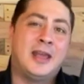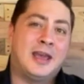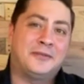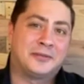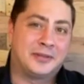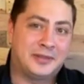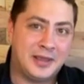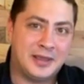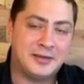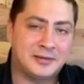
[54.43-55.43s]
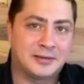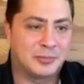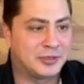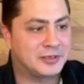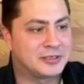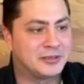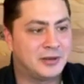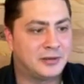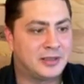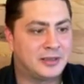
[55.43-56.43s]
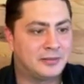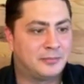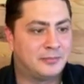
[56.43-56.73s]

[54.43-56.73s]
After that, production uh,